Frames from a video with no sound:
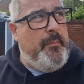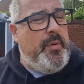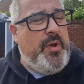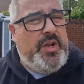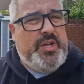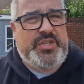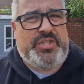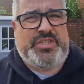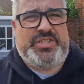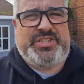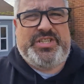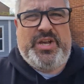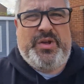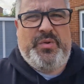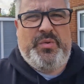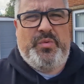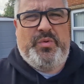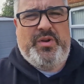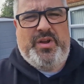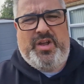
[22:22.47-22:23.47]

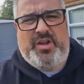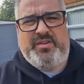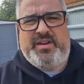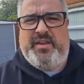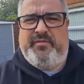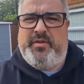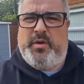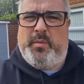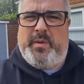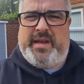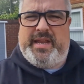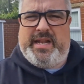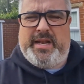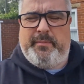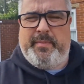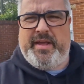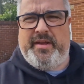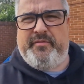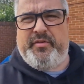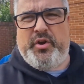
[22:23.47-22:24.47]
So I'll give you a little
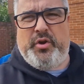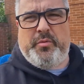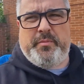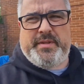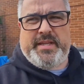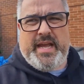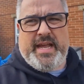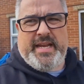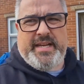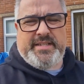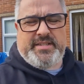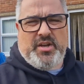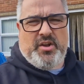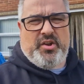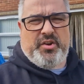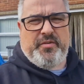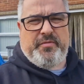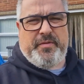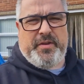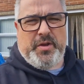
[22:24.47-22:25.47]
bit of an update
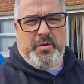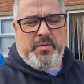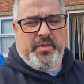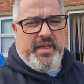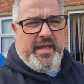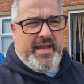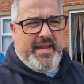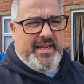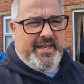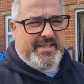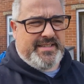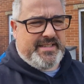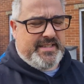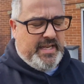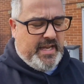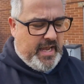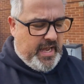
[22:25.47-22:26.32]
on a few things.